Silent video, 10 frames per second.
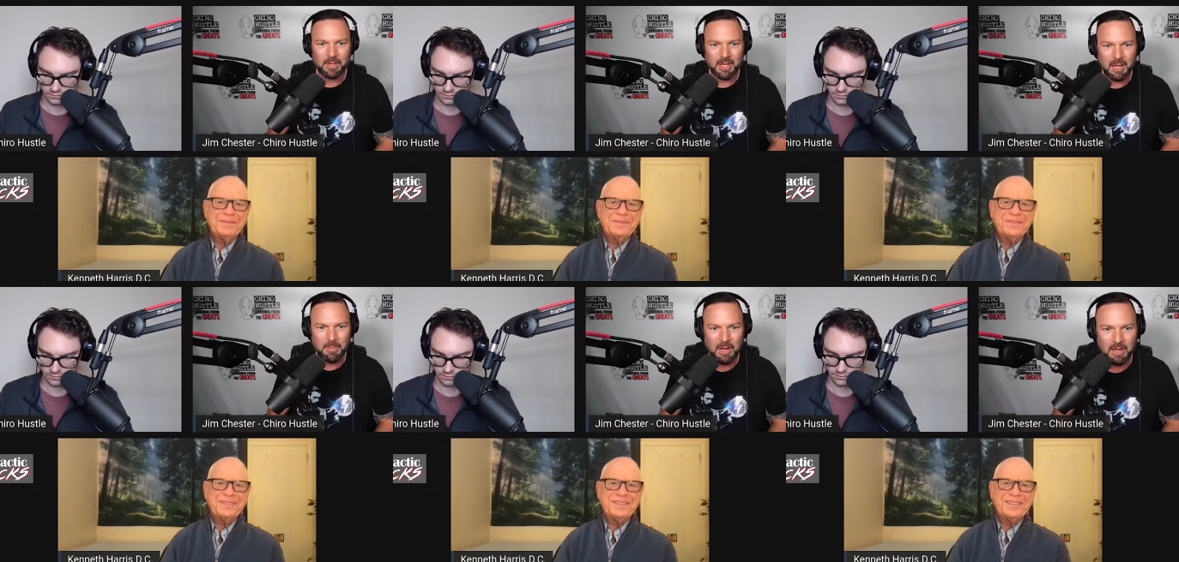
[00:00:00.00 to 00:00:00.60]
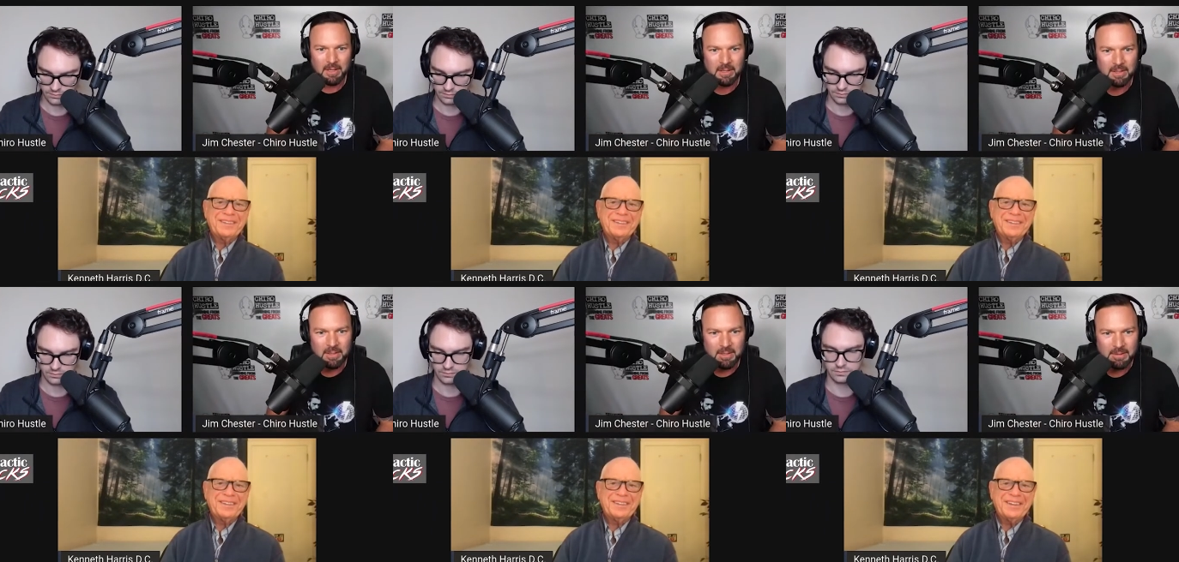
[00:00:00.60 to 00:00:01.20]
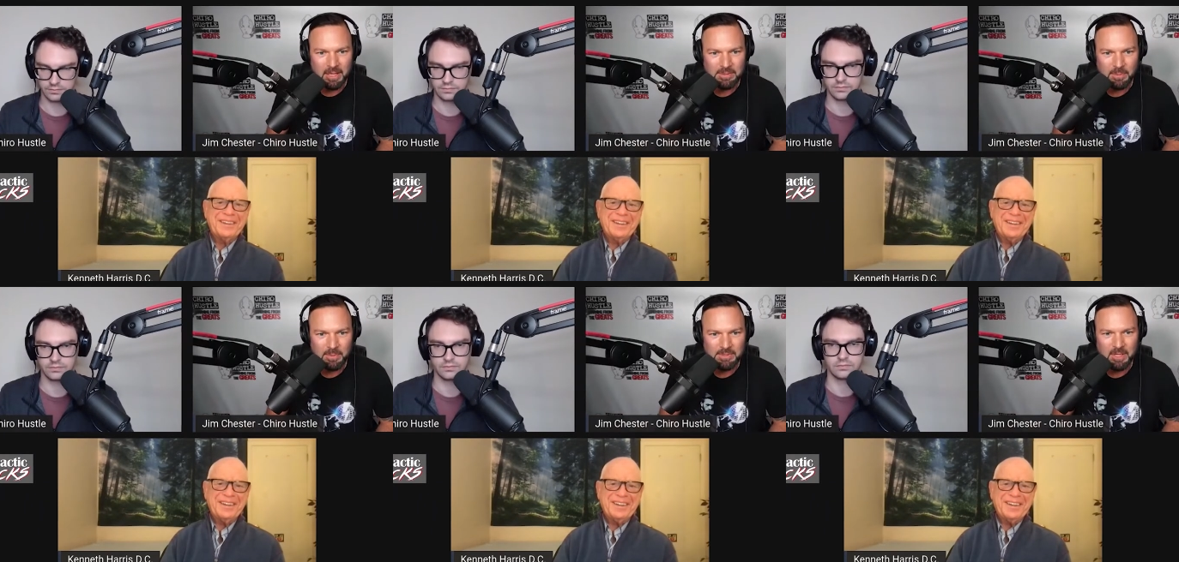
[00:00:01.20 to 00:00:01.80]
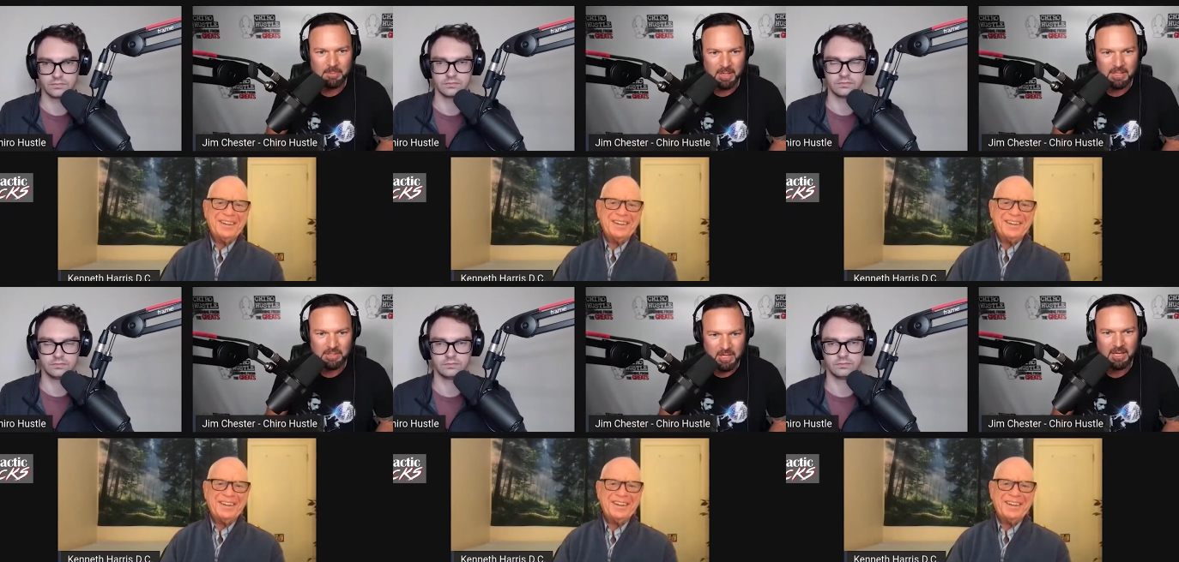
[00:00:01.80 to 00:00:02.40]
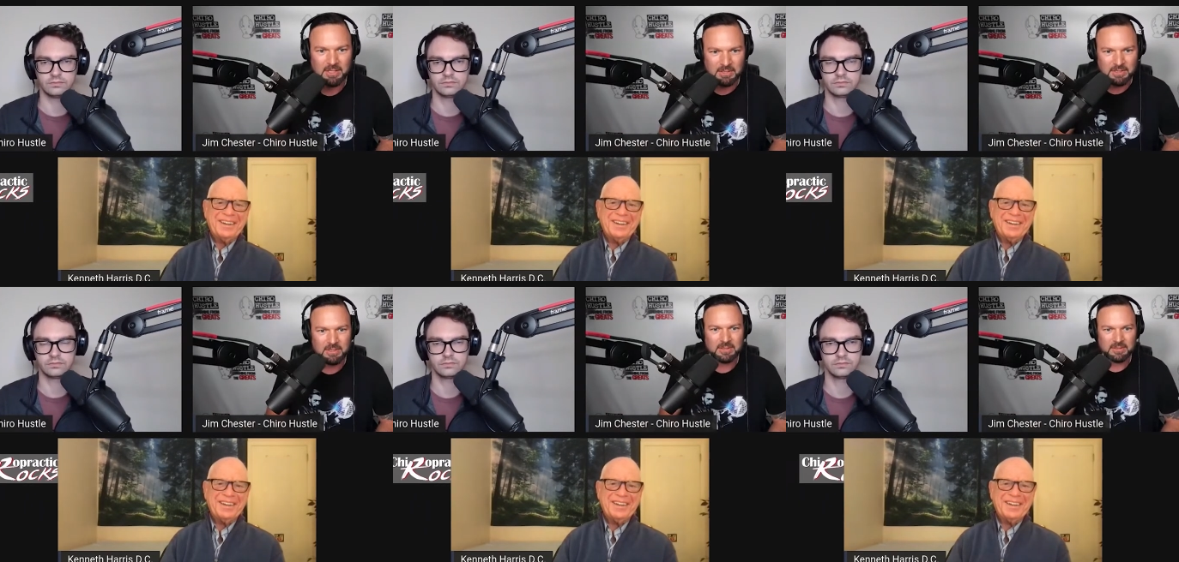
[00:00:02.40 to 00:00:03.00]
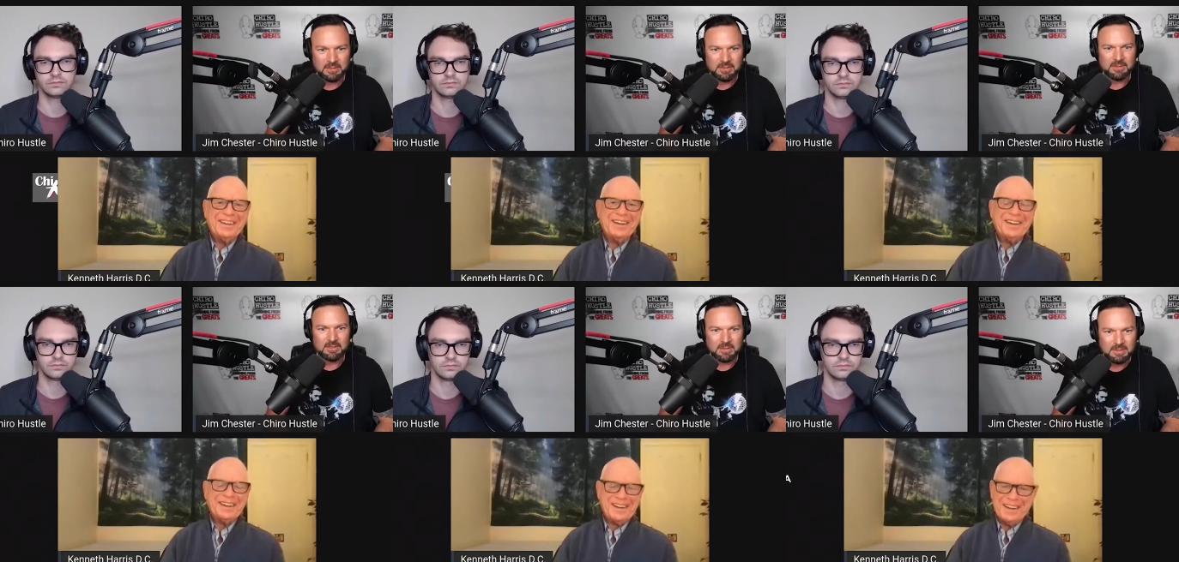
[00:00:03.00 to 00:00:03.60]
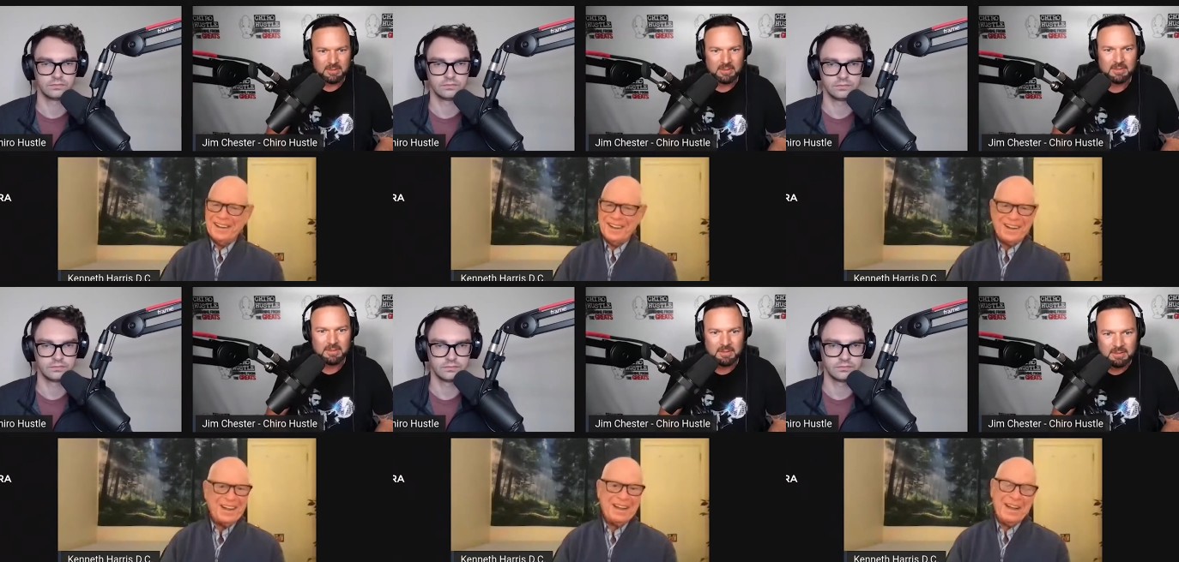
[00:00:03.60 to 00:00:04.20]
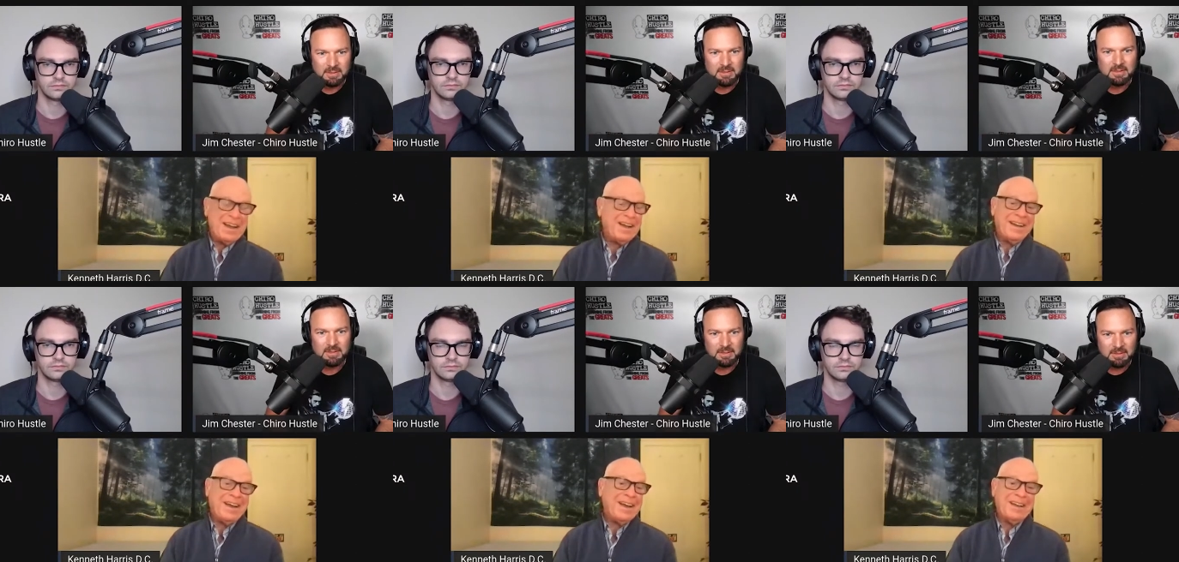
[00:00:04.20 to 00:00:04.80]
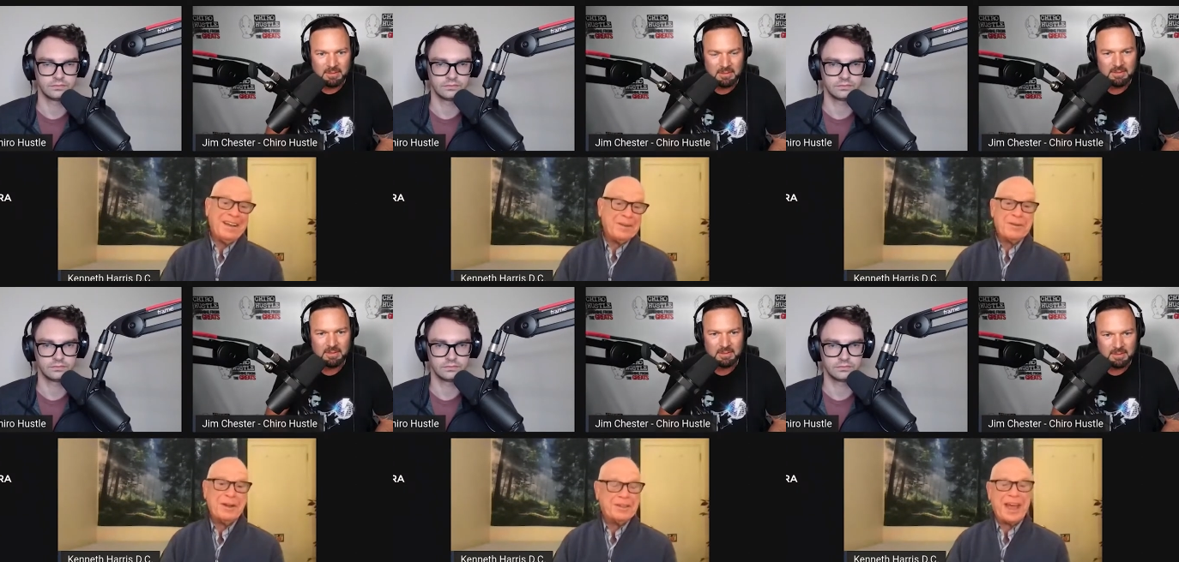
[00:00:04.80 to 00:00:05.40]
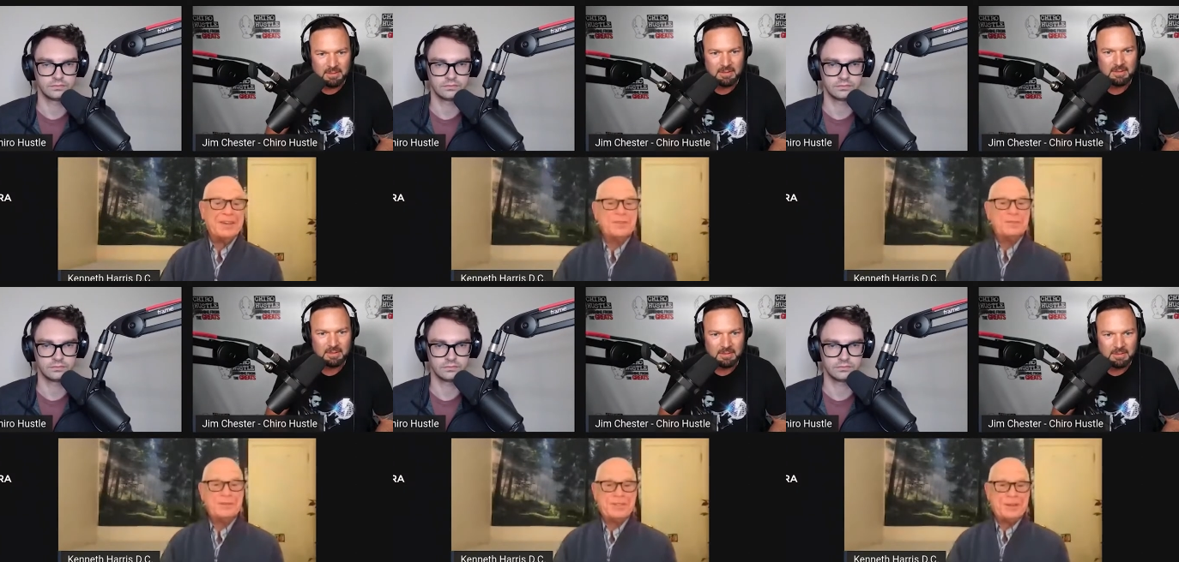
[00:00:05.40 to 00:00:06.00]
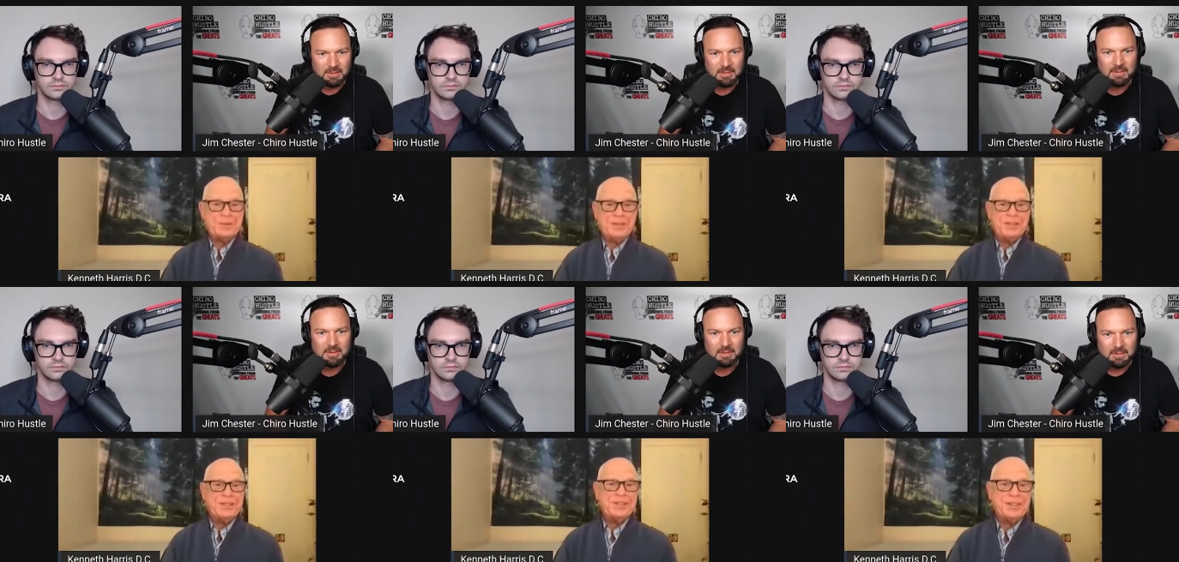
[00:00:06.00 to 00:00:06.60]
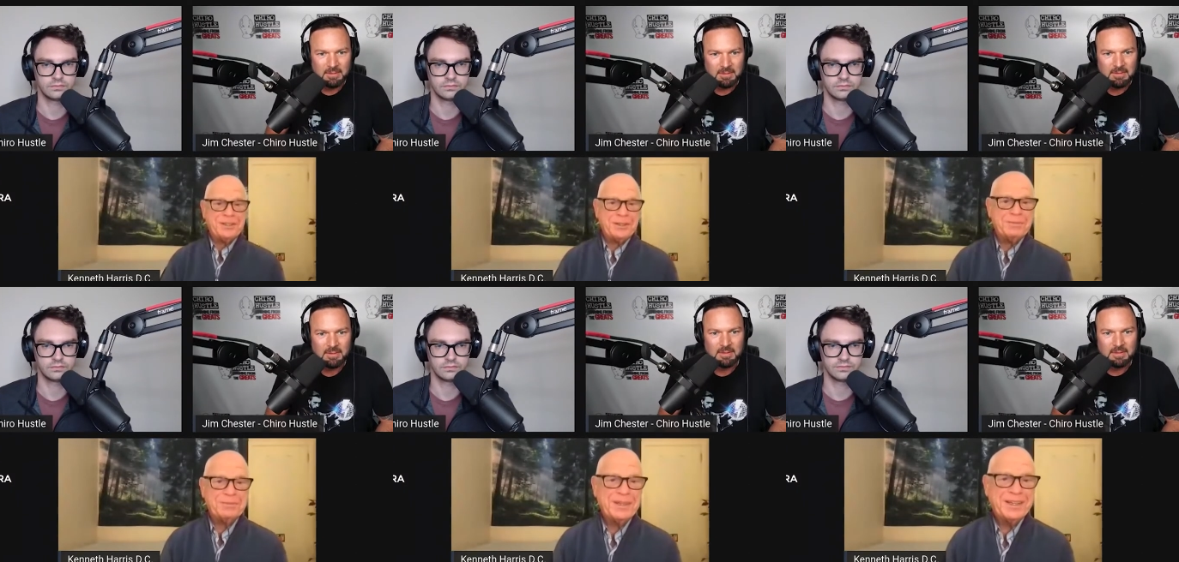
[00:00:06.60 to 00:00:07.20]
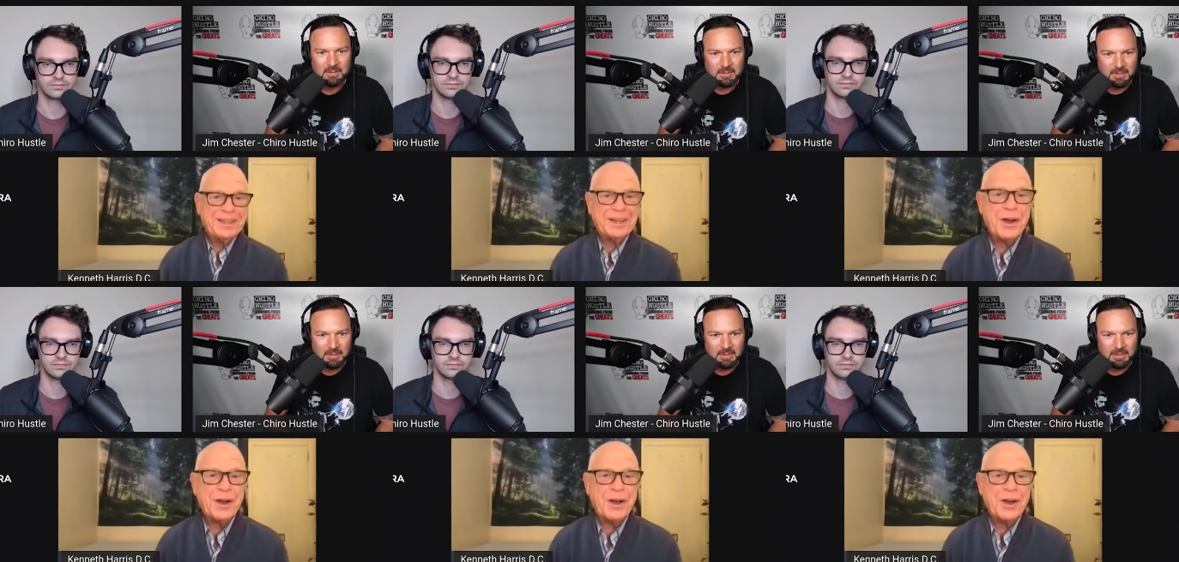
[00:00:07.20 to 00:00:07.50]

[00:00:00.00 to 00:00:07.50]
Speaker 1: game on. That's when we start making change.
Speaker 2: I, I, I agree a thousand percent what you just said, Jim. Yeah,